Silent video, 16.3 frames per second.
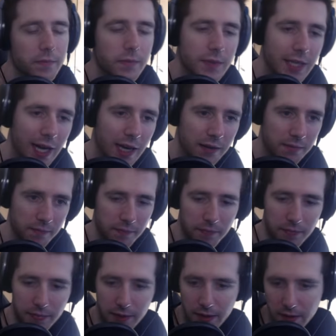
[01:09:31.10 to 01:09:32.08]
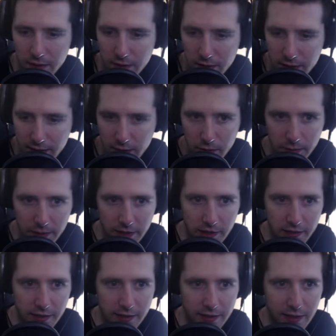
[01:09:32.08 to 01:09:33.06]
Yeah. That will be
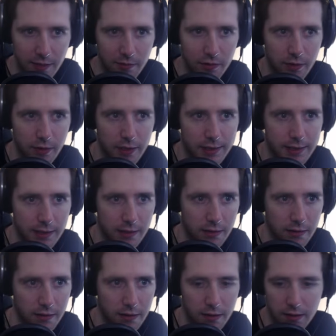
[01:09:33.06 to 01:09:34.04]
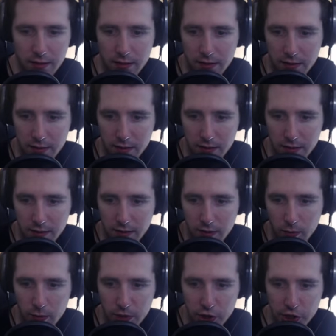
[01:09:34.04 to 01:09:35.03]
just a TM for us, though.
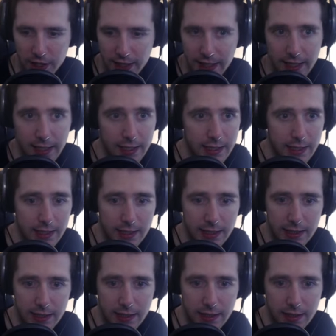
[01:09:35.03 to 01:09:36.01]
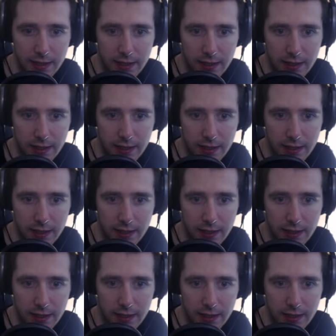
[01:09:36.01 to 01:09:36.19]
Which is...